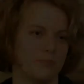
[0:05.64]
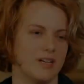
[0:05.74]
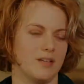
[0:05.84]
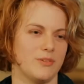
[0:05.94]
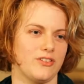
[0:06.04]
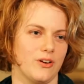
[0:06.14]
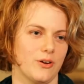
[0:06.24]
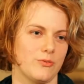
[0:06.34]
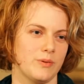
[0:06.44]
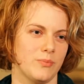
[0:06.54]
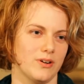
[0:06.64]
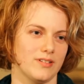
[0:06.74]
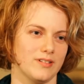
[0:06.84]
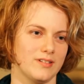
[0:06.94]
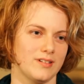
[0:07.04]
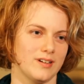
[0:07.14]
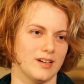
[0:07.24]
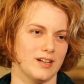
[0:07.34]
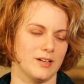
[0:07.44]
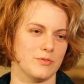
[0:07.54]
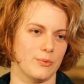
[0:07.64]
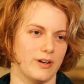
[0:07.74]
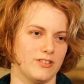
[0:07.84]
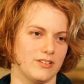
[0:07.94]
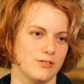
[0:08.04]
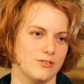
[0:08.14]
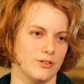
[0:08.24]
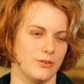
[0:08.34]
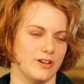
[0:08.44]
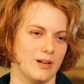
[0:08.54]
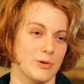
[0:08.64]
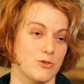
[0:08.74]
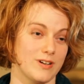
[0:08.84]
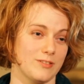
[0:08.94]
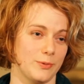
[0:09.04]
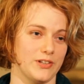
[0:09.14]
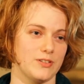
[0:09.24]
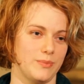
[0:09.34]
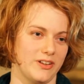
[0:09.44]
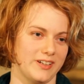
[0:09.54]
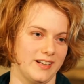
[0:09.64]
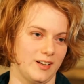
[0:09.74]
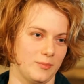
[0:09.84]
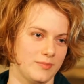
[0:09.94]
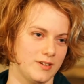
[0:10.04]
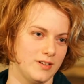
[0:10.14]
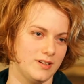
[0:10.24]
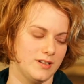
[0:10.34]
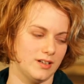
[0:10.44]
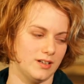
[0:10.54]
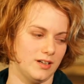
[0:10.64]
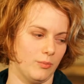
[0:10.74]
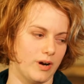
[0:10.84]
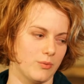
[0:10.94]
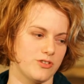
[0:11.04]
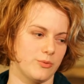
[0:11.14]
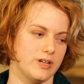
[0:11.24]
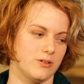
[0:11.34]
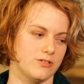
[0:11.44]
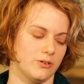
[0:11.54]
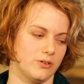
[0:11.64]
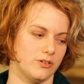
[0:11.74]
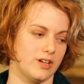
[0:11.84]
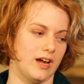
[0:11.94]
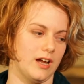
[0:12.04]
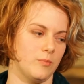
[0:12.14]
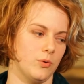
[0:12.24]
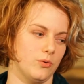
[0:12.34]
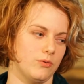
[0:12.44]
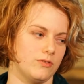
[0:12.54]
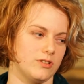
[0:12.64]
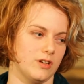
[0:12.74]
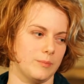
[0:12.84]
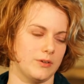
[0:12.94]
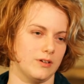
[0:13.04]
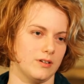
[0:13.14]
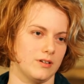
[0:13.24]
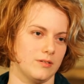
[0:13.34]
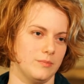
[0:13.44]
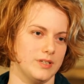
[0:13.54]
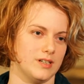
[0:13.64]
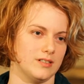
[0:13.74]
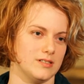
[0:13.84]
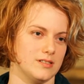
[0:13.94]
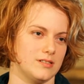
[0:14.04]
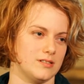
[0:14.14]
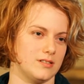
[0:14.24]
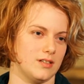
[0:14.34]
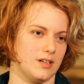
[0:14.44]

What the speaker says: My name is cerridwen Burton. I'm 26 years old and I'm a transplant to Bellingham. When I was 20 years old, I moved up here because